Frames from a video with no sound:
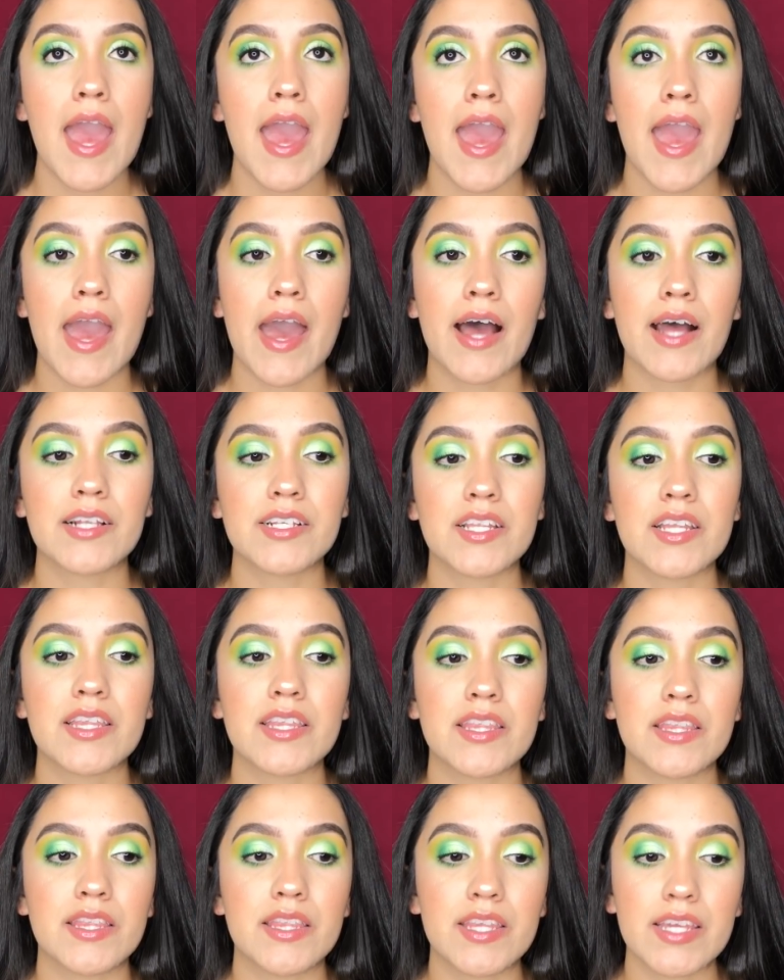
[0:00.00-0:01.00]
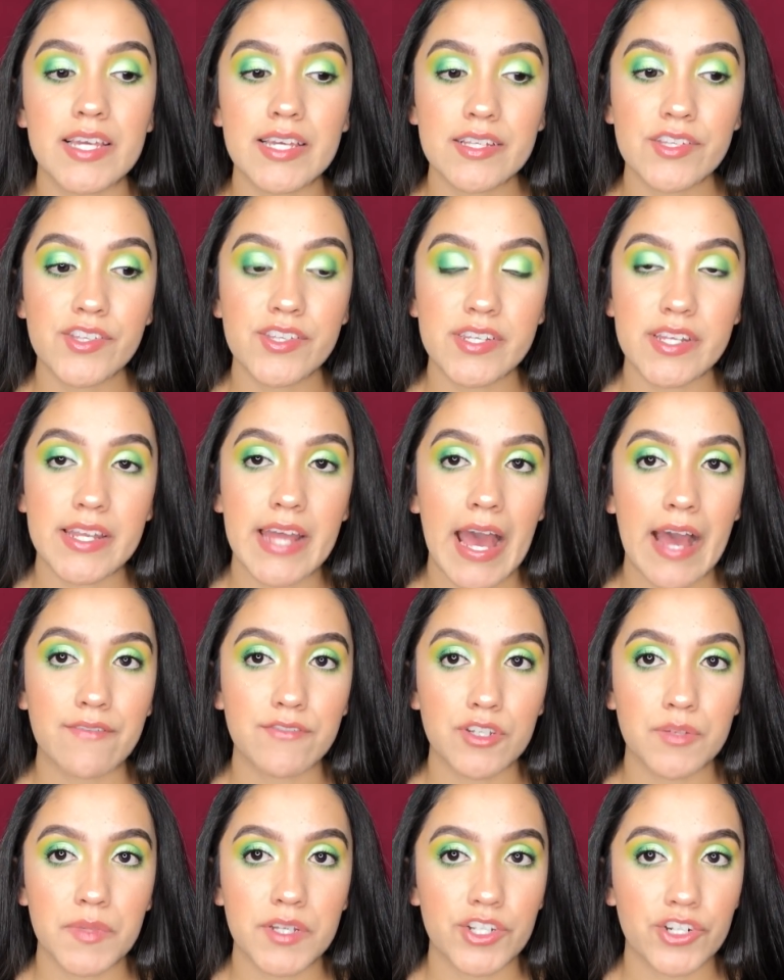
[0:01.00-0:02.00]
And these did have
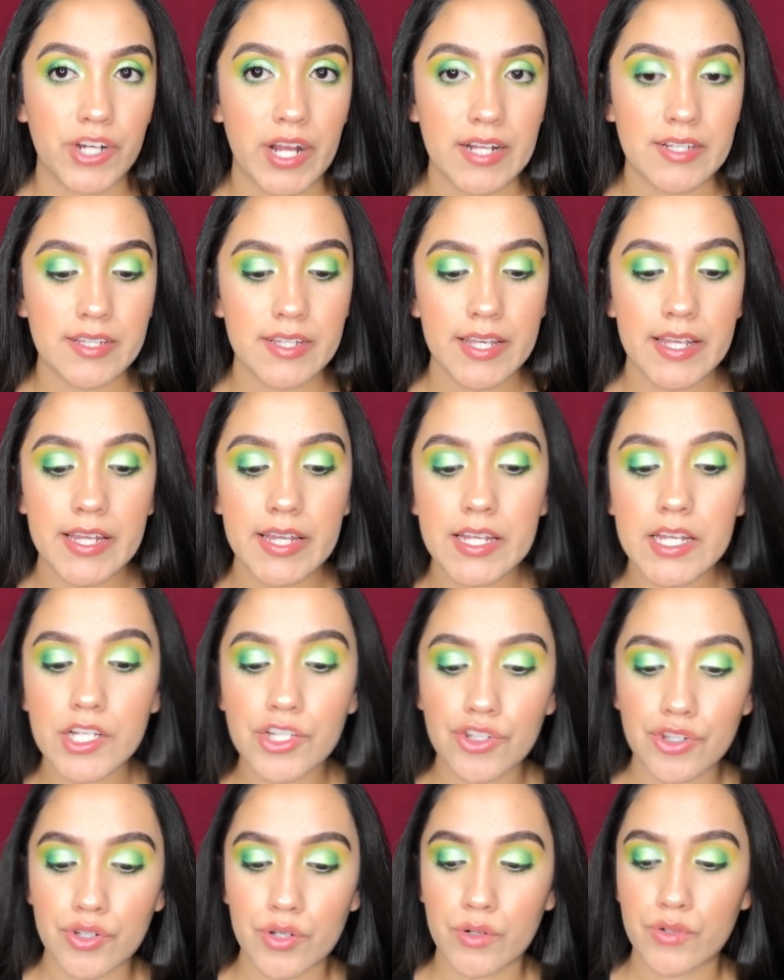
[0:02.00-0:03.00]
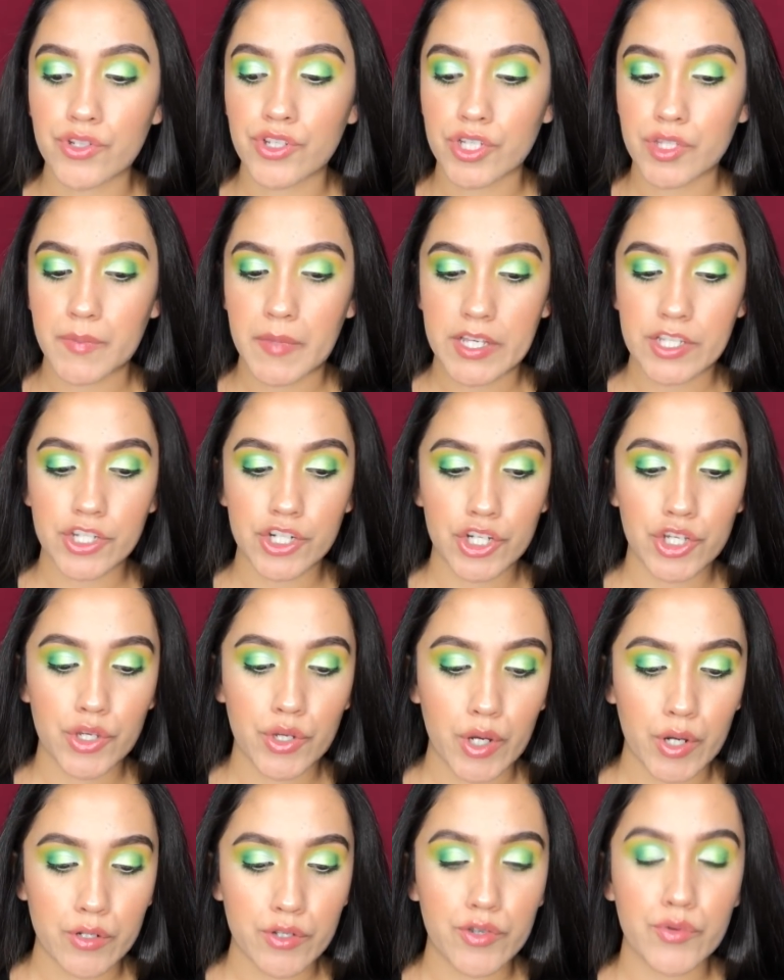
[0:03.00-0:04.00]
to be translated, so just make sure you
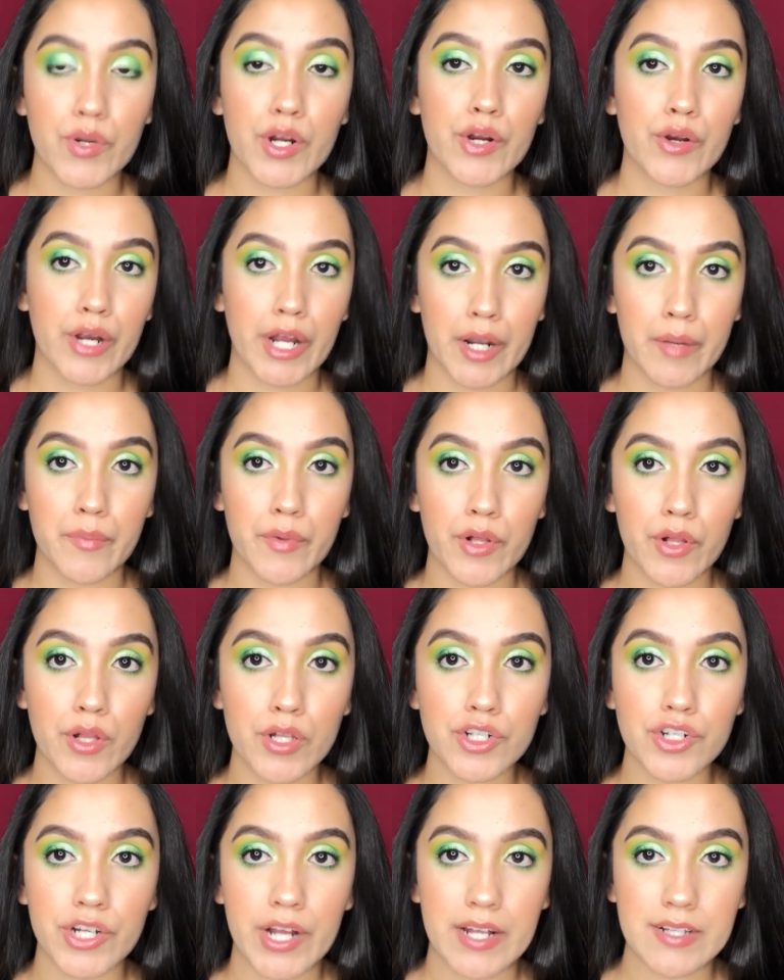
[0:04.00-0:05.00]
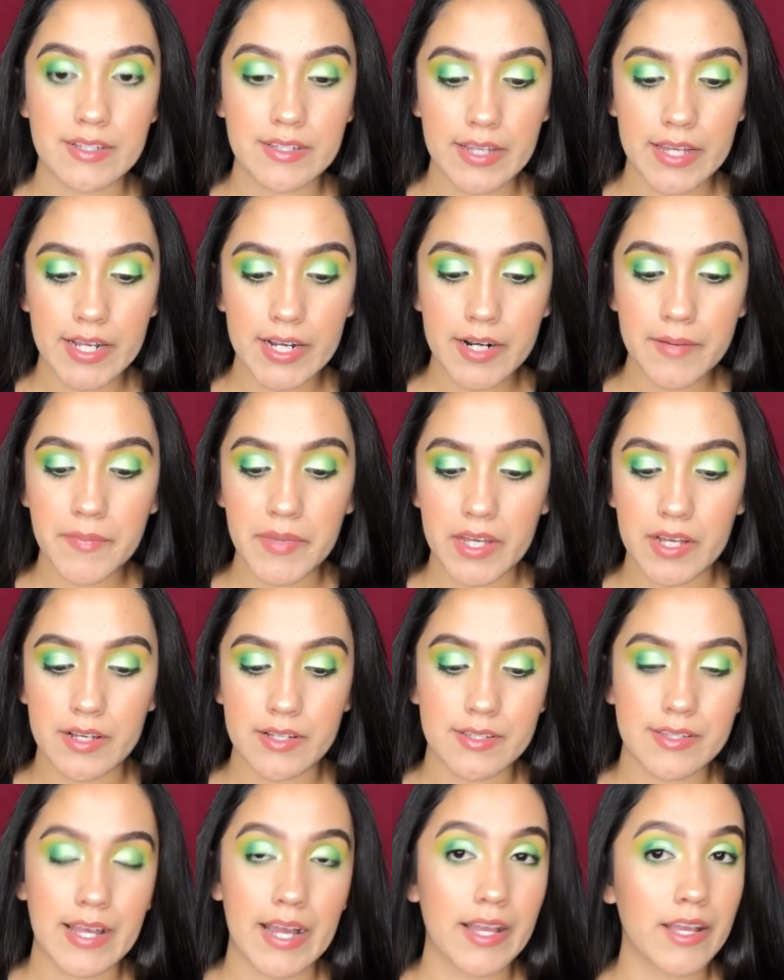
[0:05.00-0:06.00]
go to a credible translator,
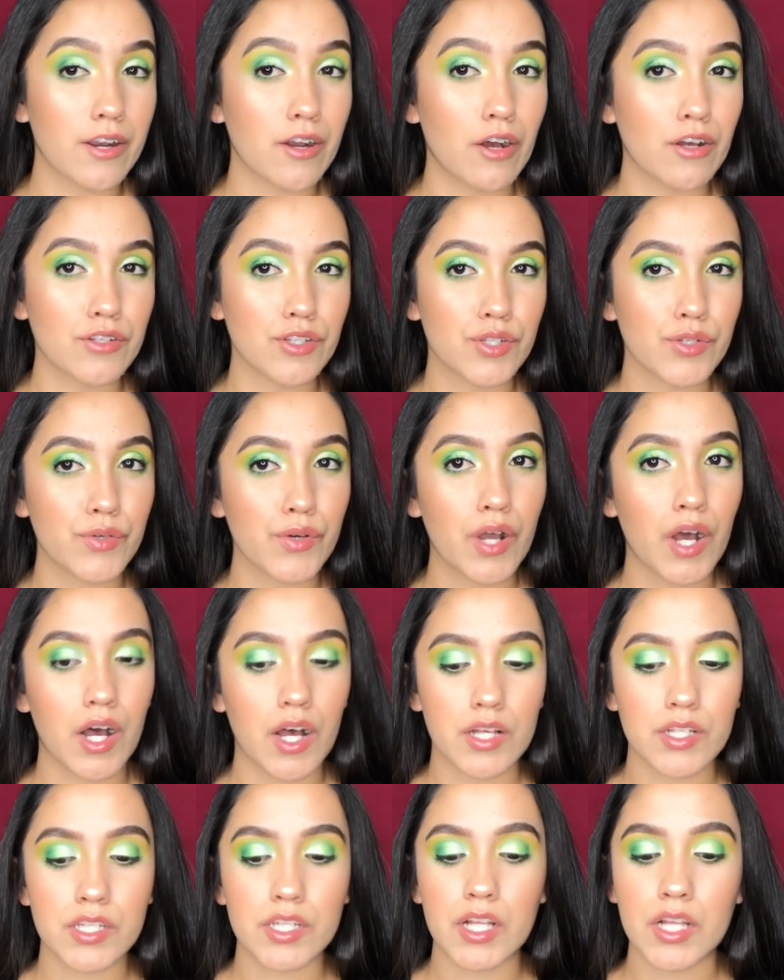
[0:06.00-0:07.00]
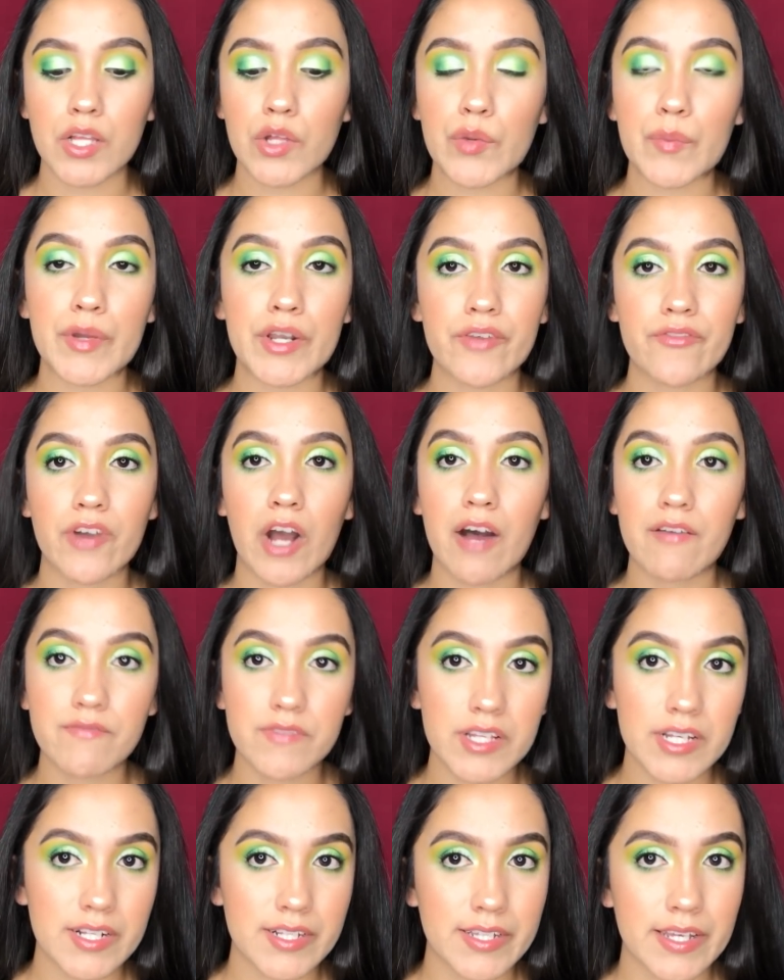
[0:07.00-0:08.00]
because that could also cause a little bit of
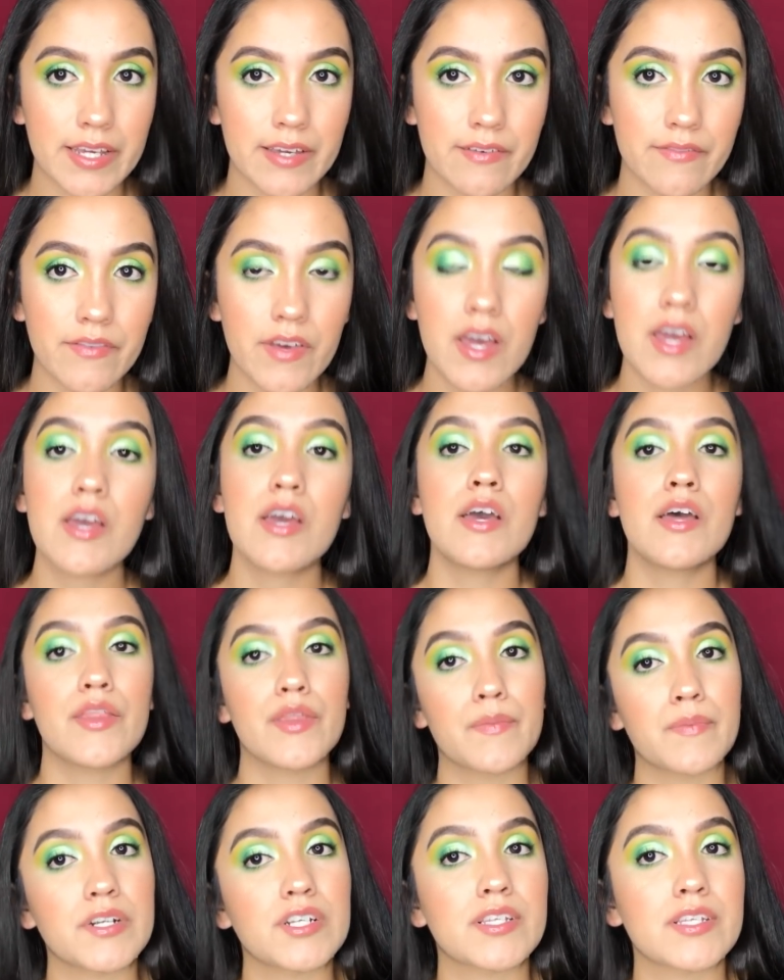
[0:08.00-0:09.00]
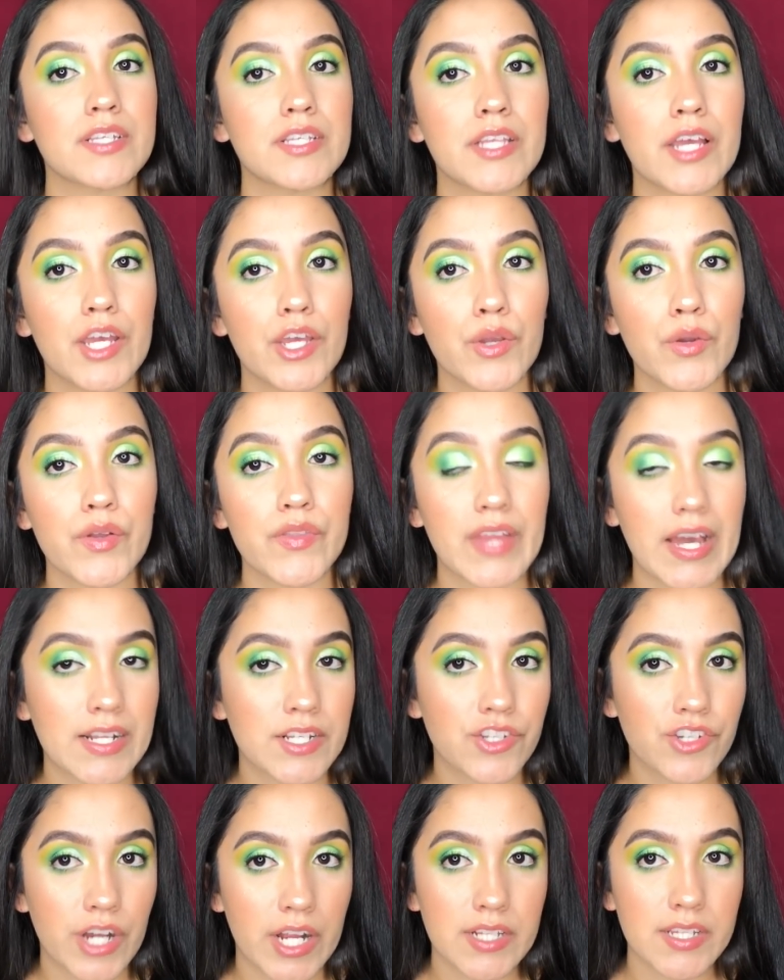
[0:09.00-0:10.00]
conflict if the person that
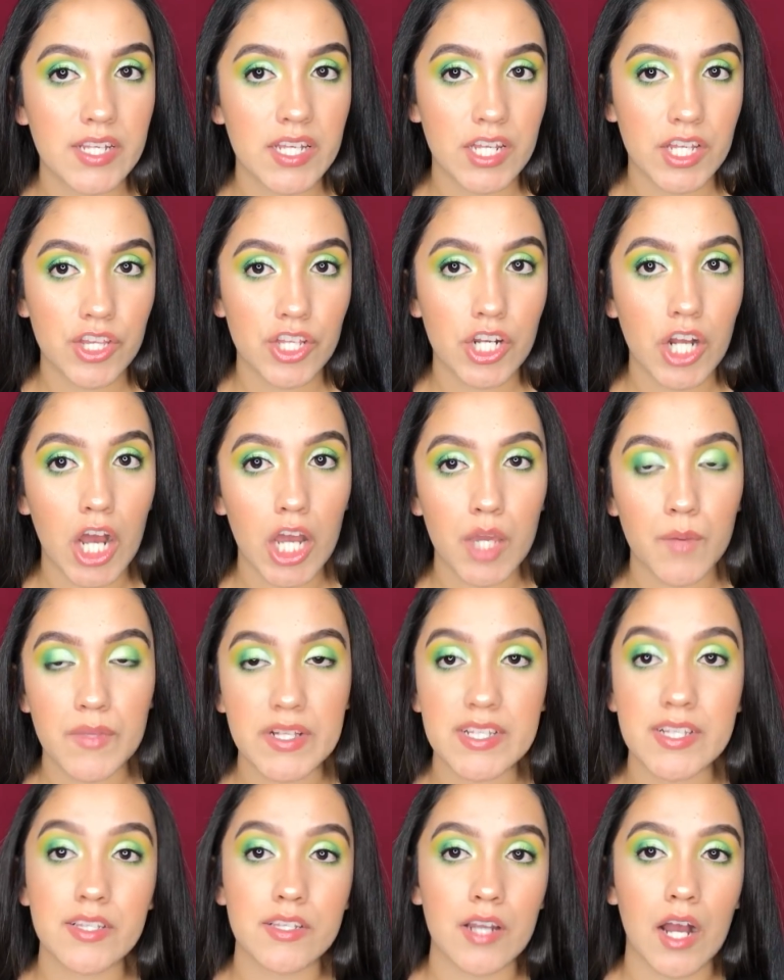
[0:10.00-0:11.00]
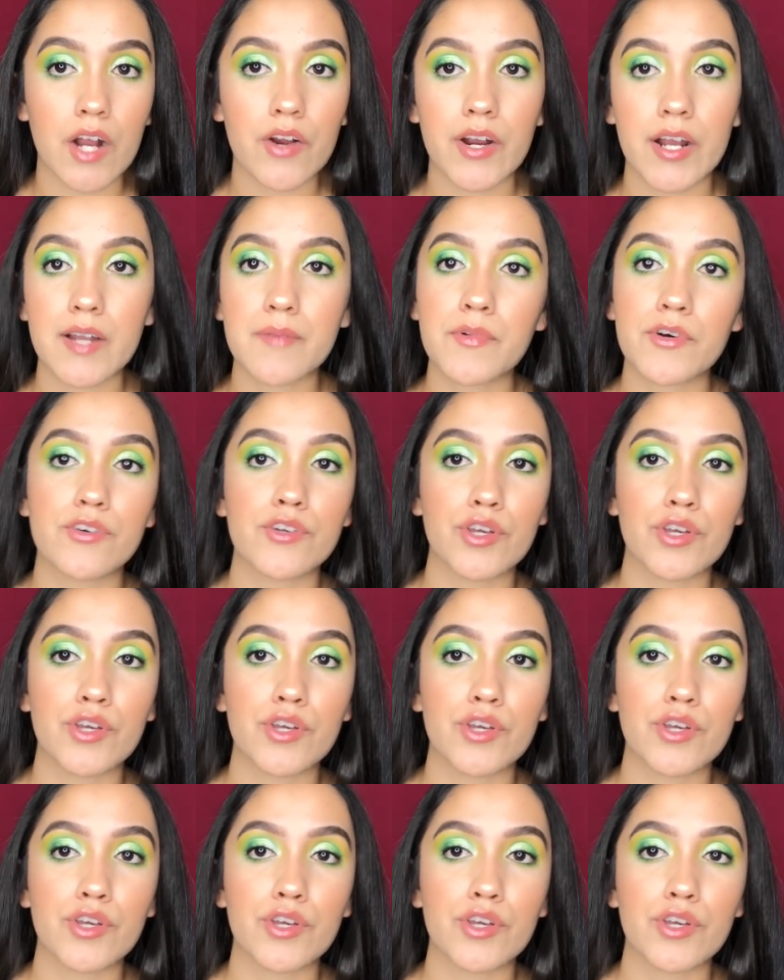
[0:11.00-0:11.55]
is translating the documents is not credible.